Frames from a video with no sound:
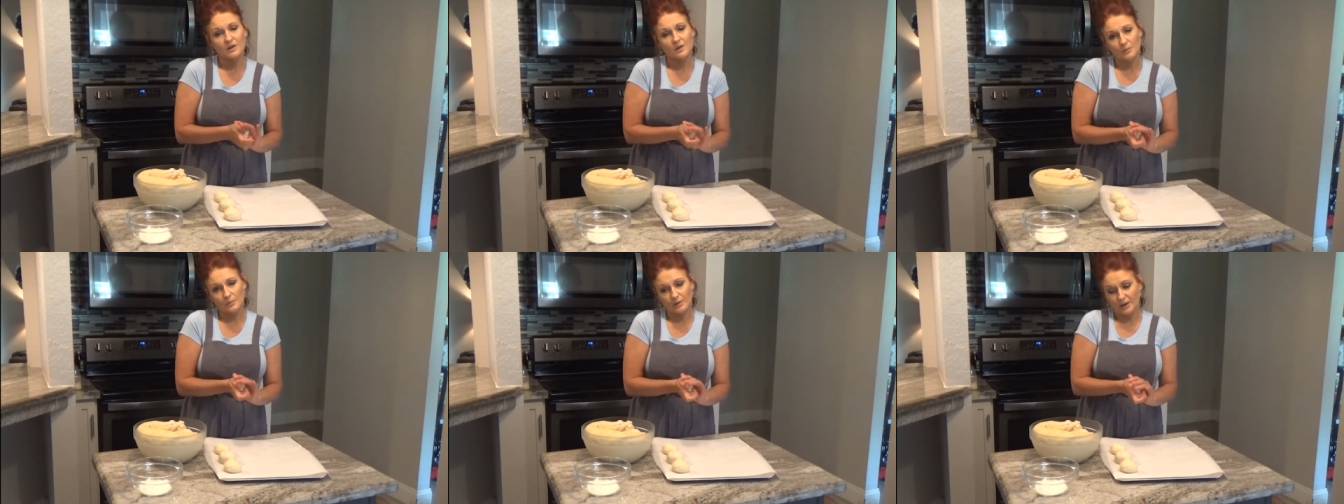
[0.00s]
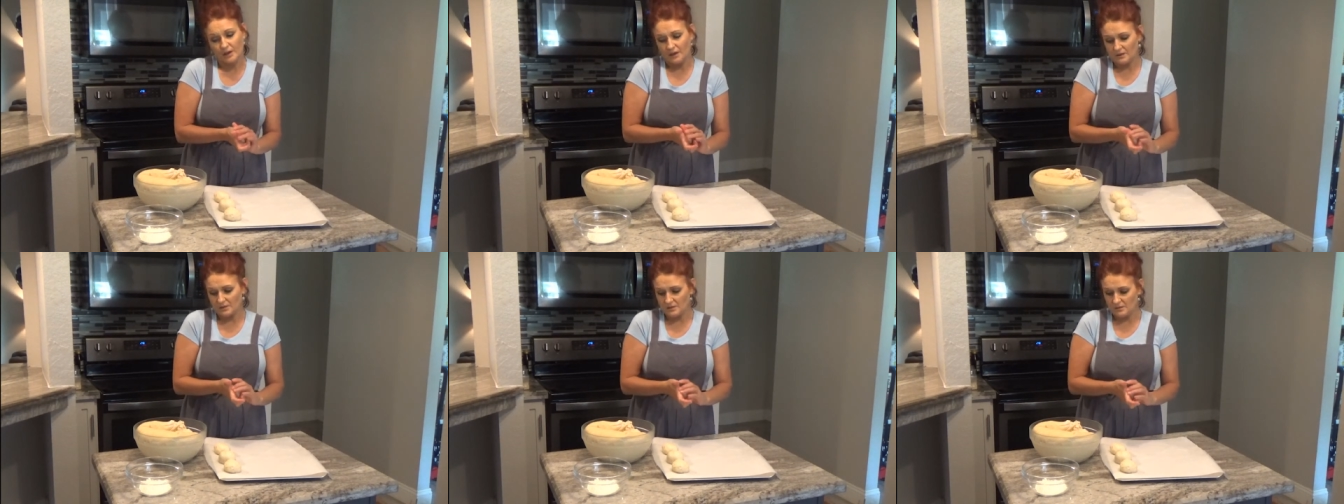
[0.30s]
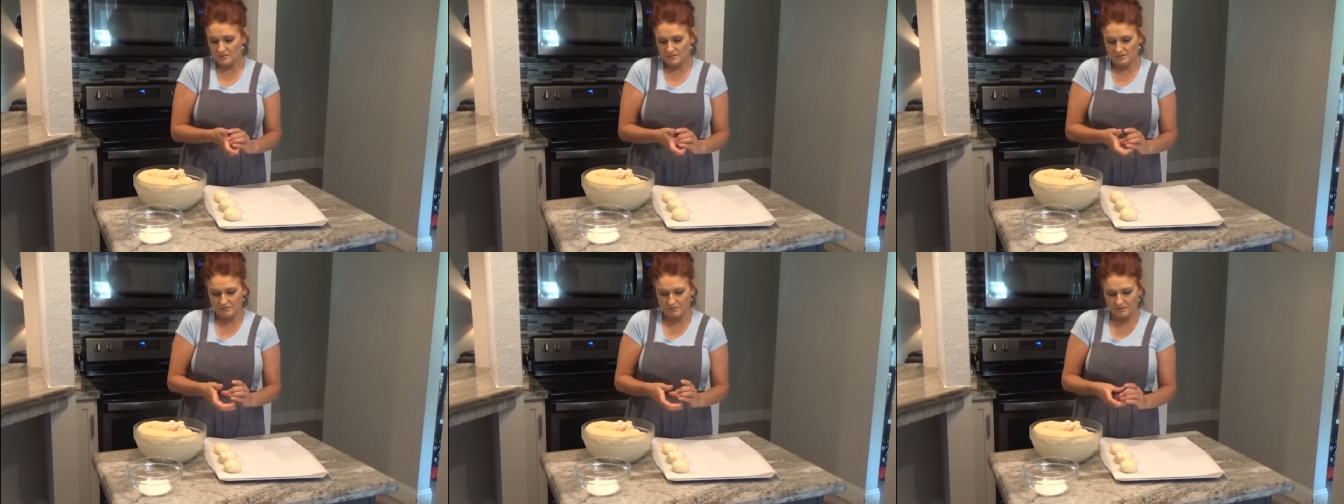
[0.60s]
but
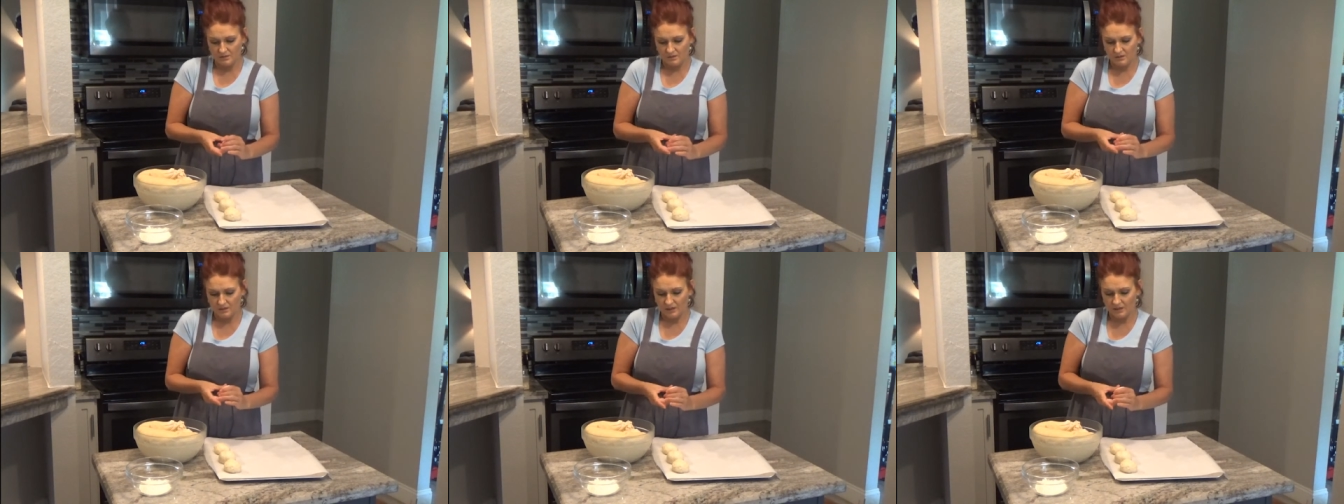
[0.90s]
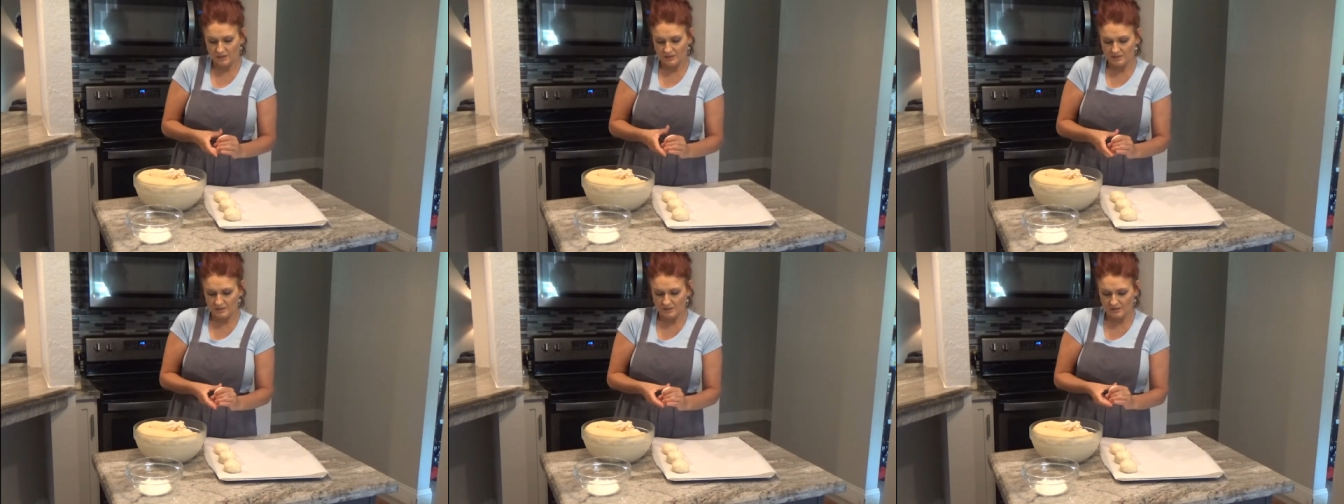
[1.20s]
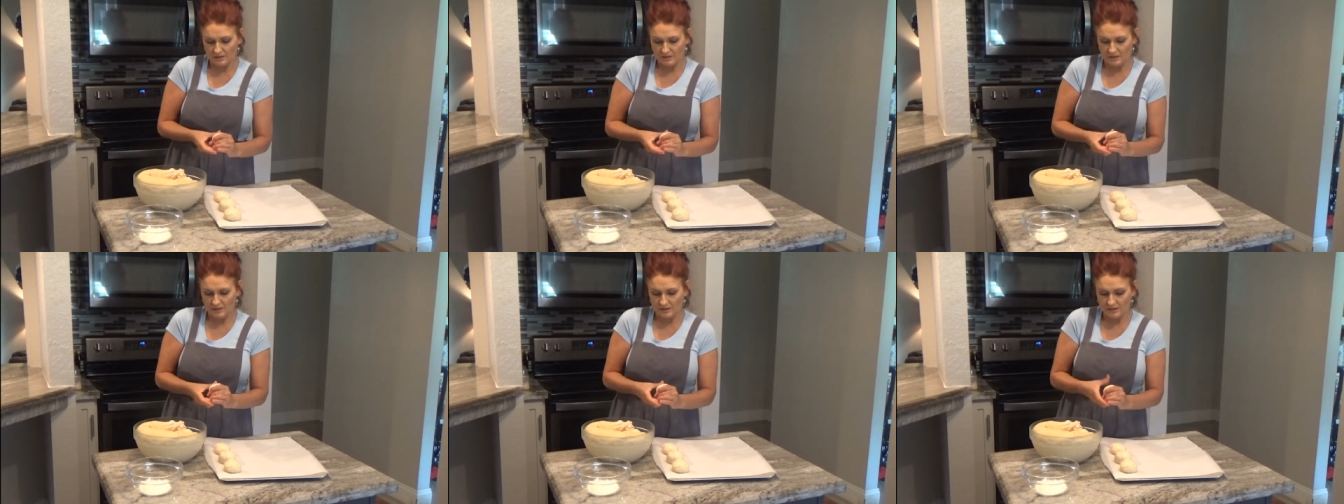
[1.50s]
it's
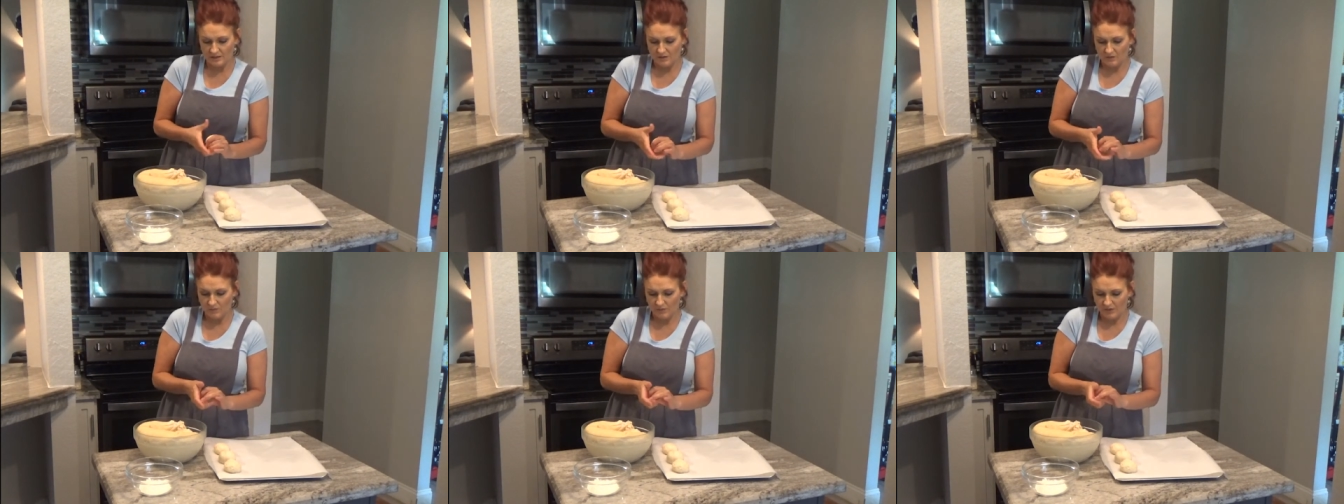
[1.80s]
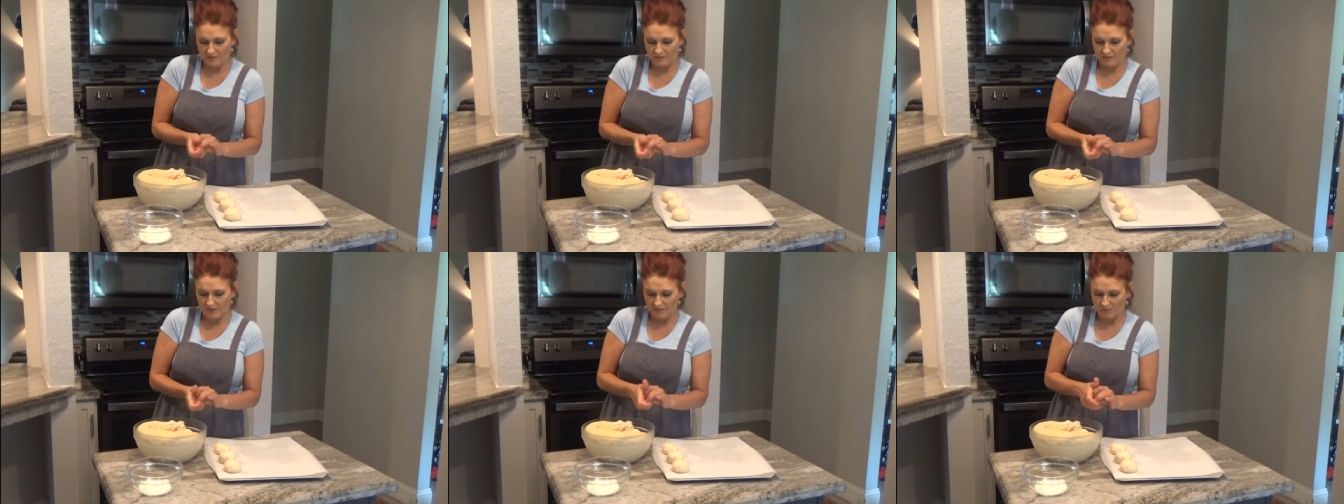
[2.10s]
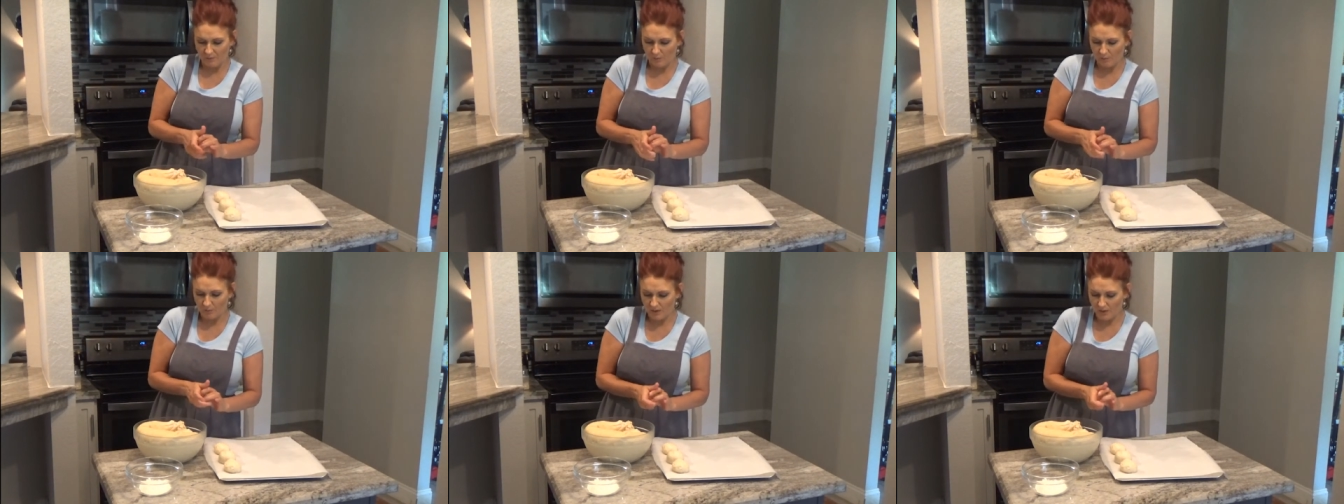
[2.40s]
a neat way of
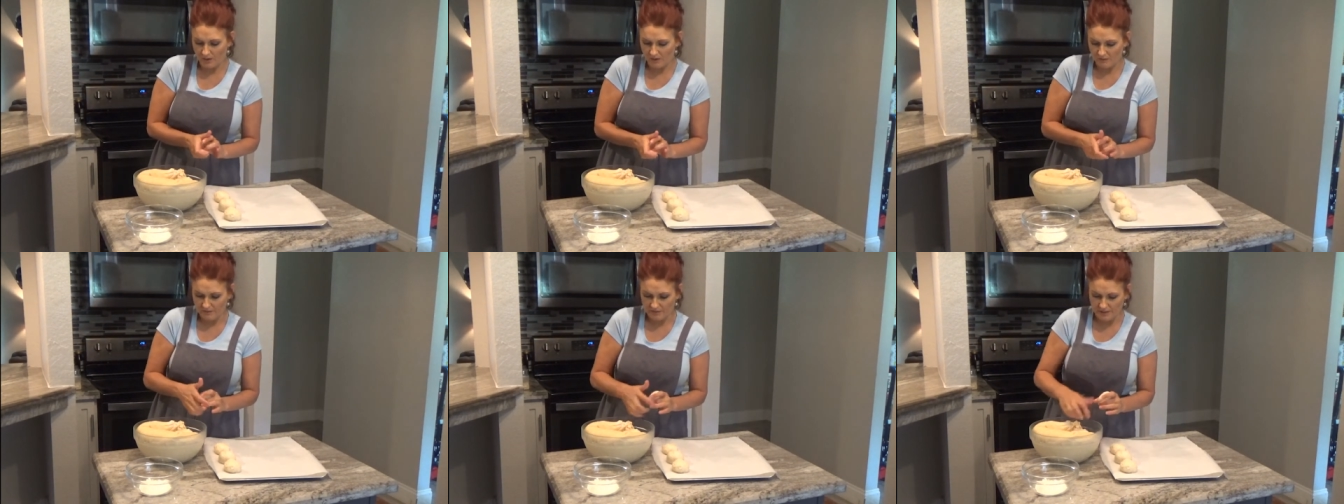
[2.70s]
having bread every